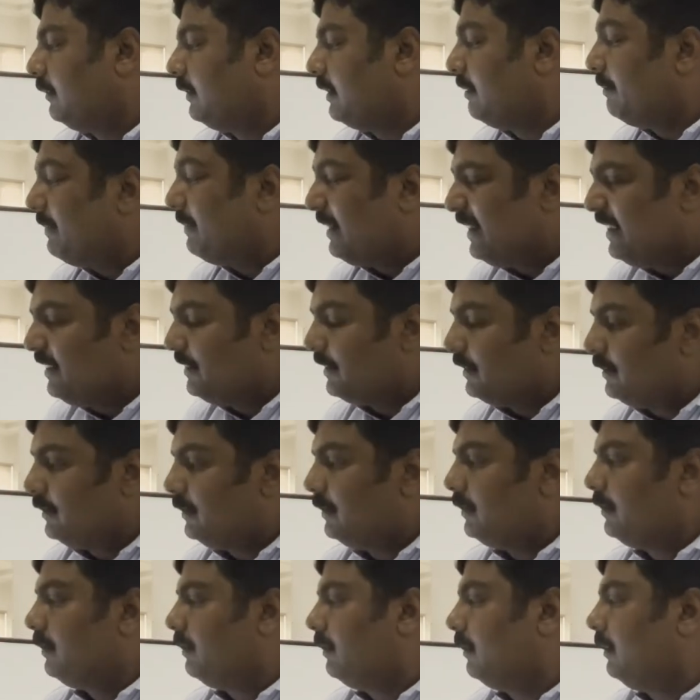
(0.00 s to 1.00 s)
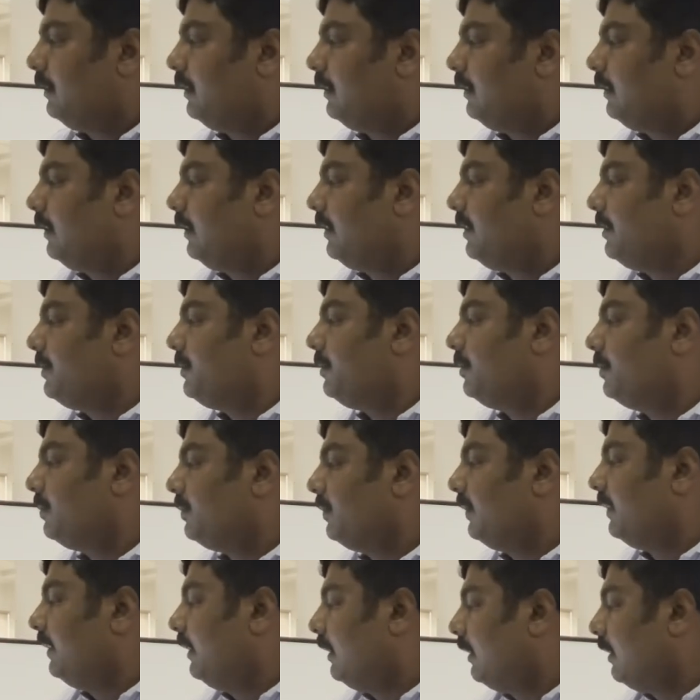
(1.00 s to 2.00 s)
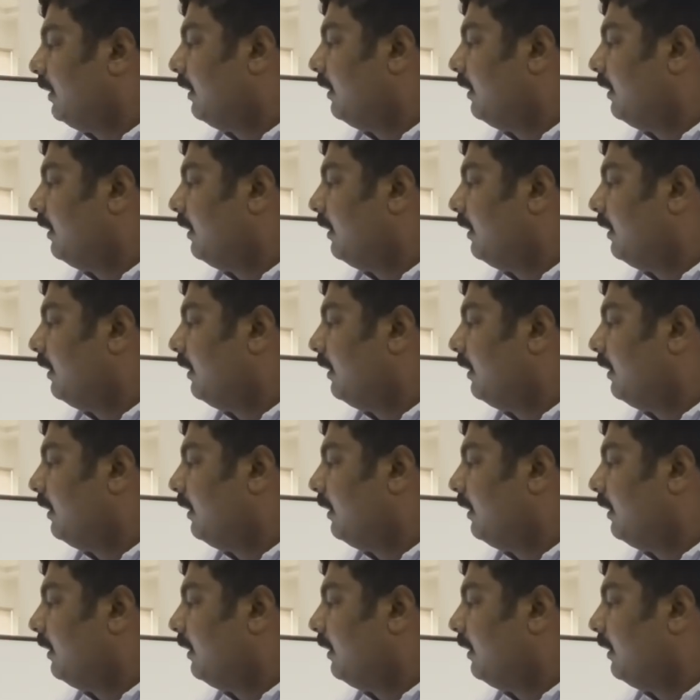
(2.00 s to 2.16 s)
some reasons, the issues with the